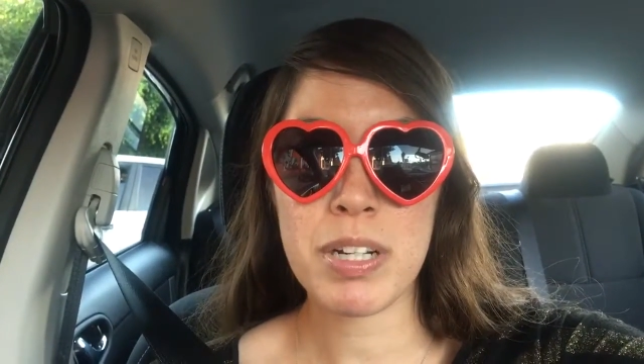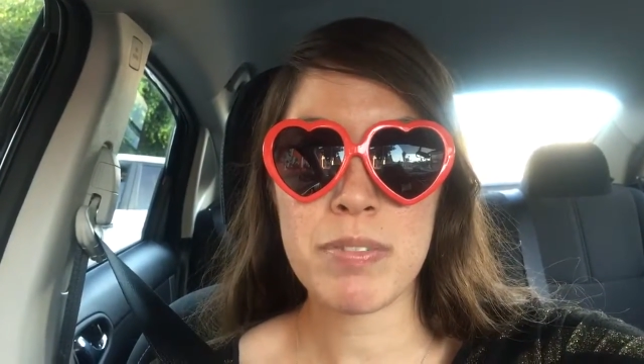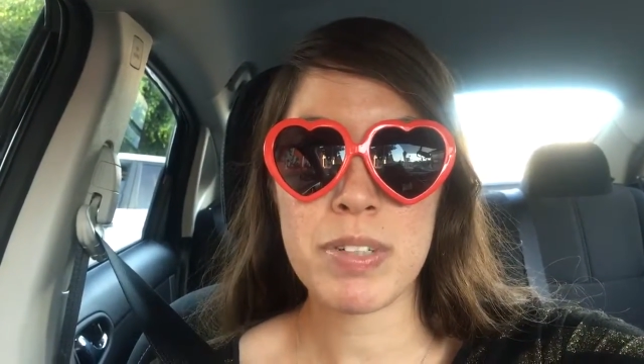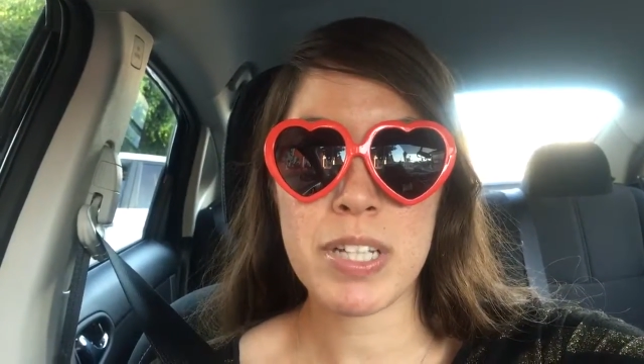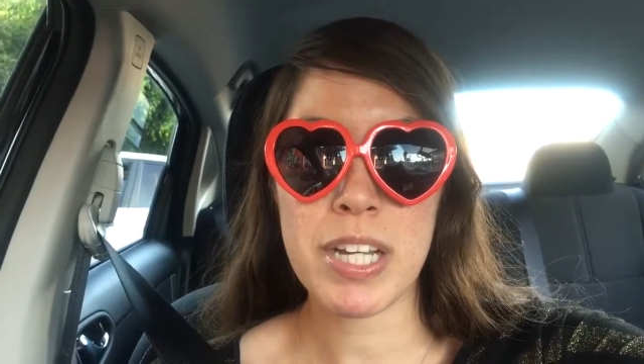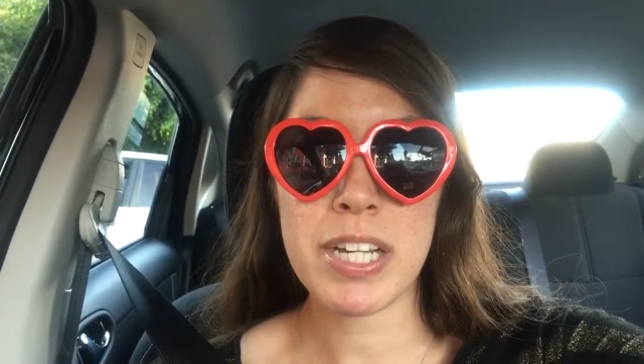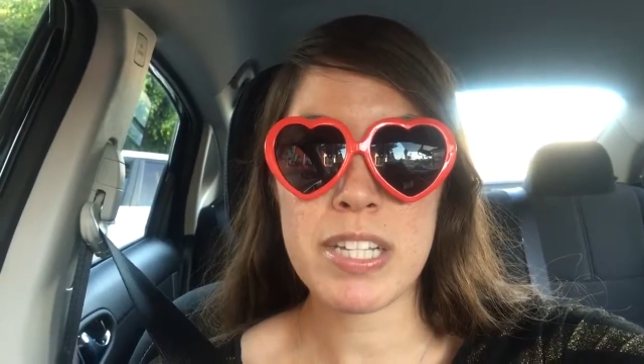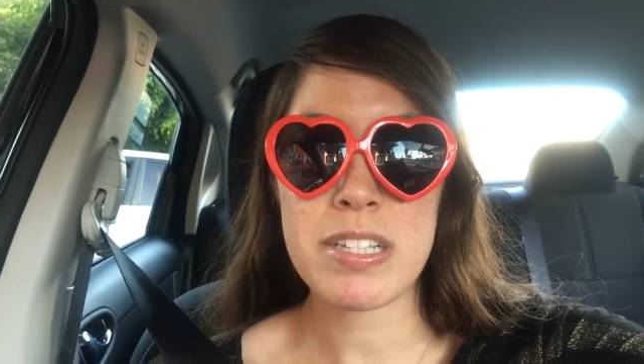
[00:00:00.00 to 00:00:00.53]

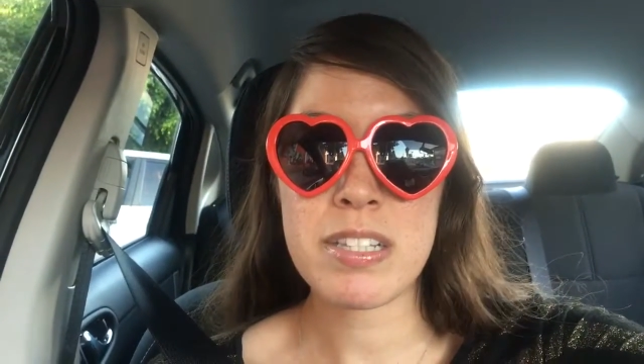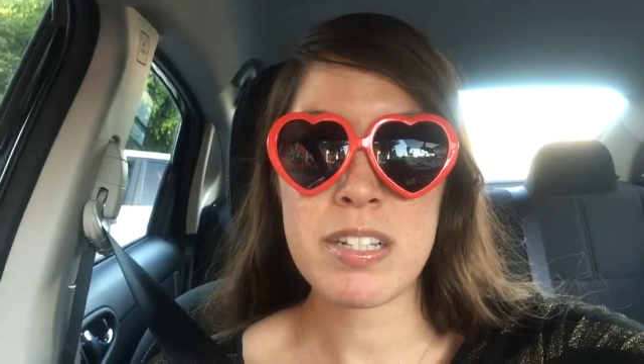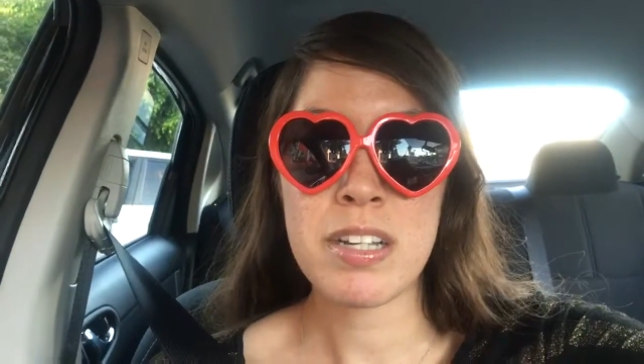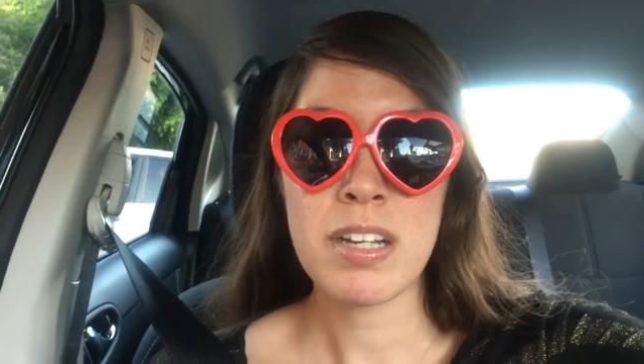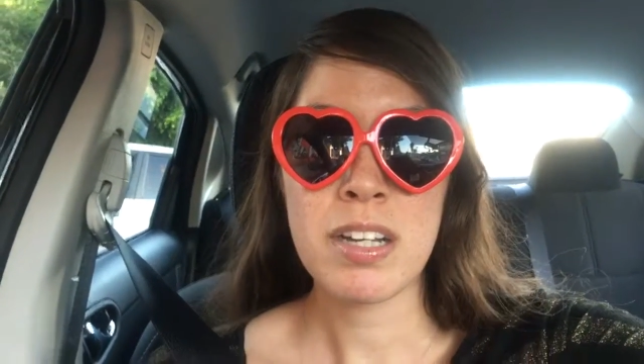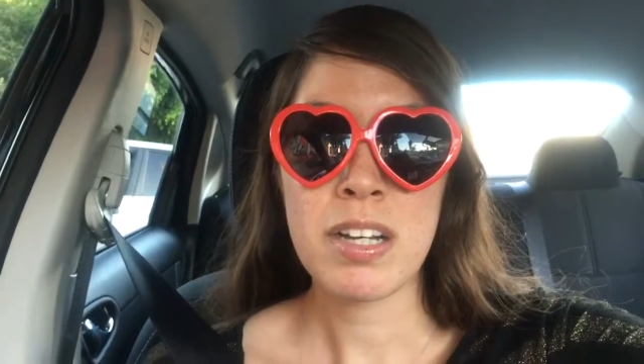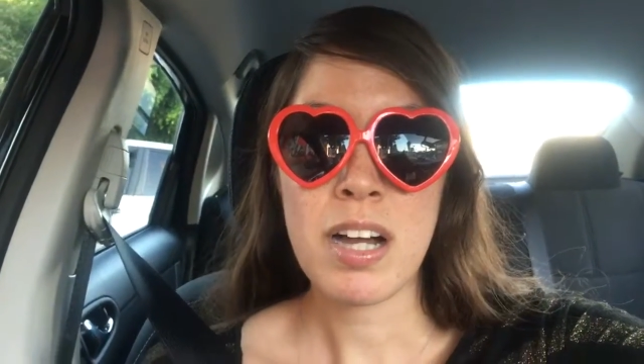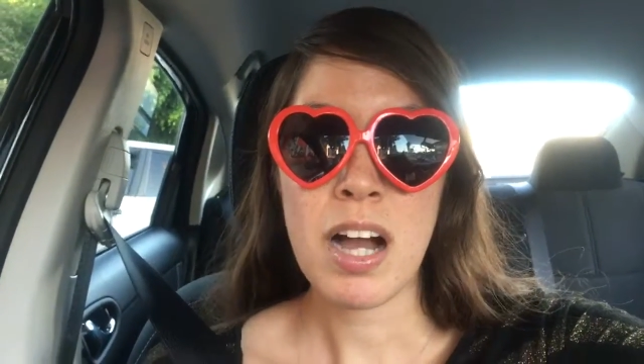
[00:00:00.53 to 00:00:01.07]
realized
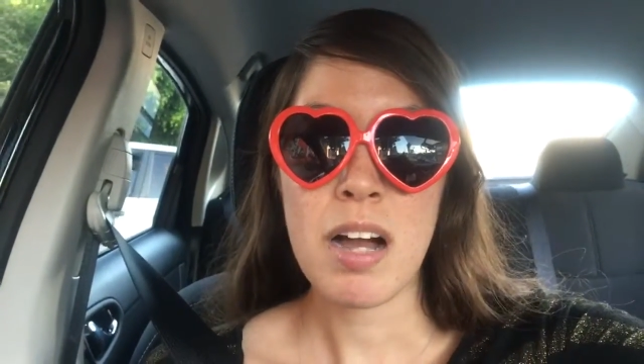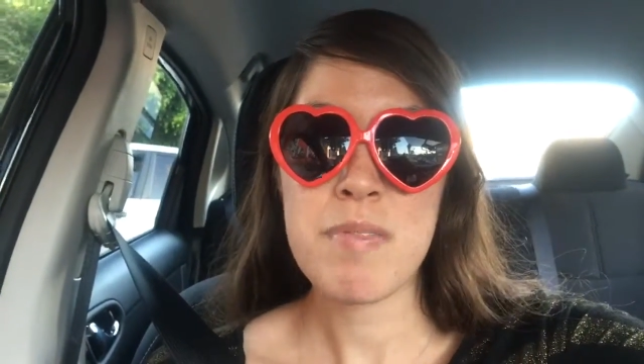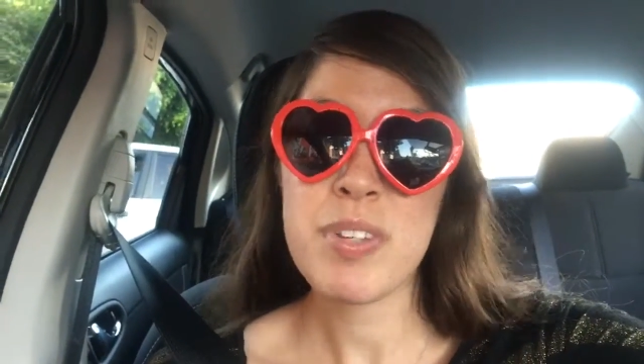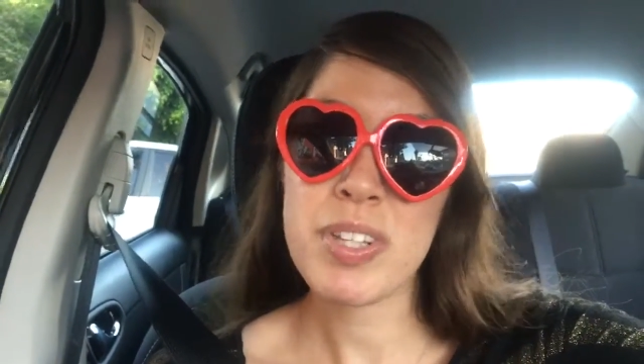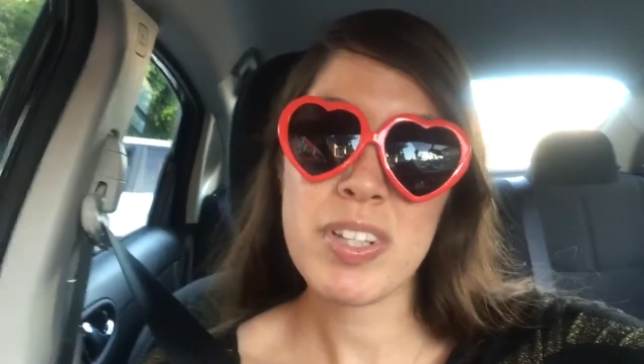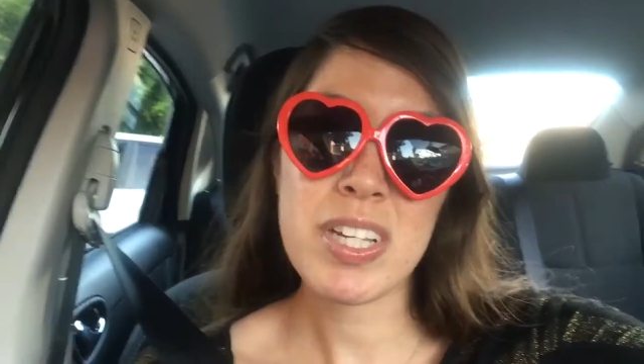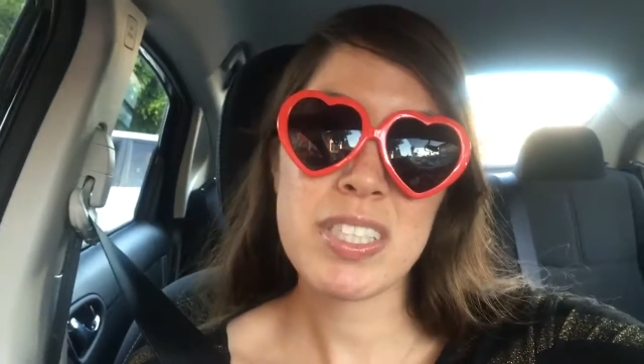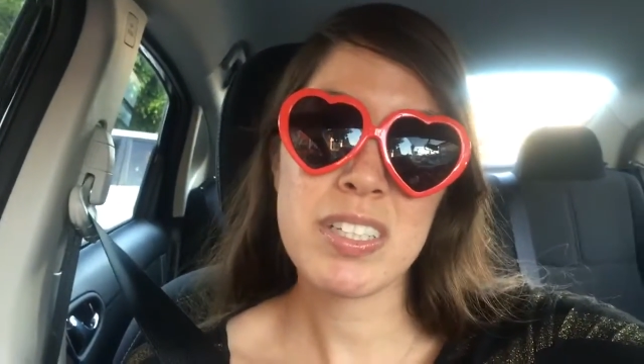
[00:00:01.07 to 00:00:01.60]
I'm
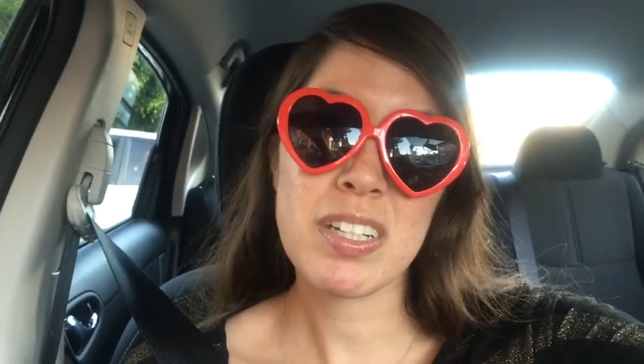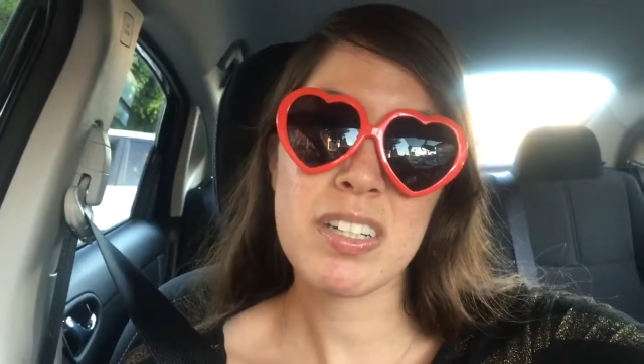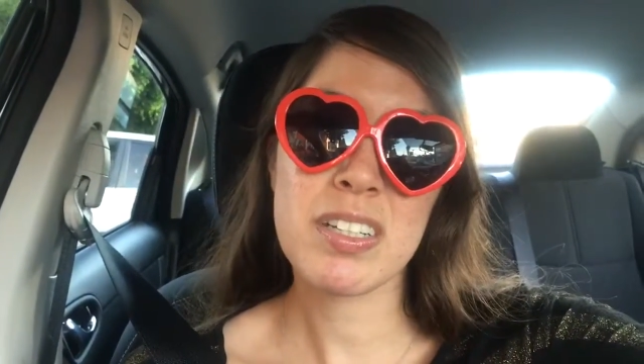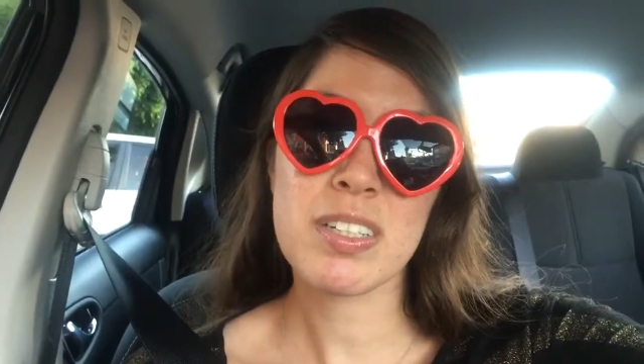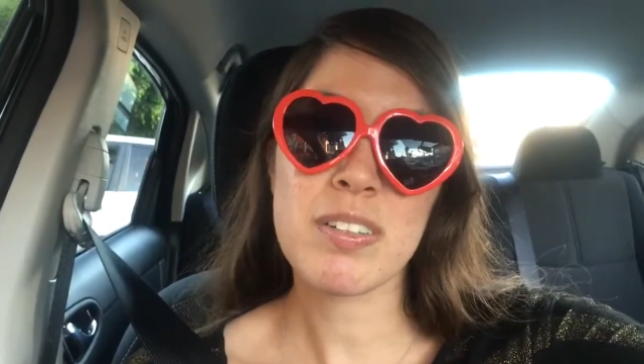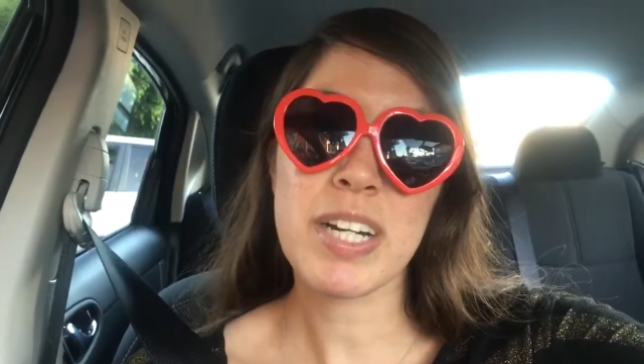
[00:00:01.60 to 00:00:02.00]
too lazy to cook Six.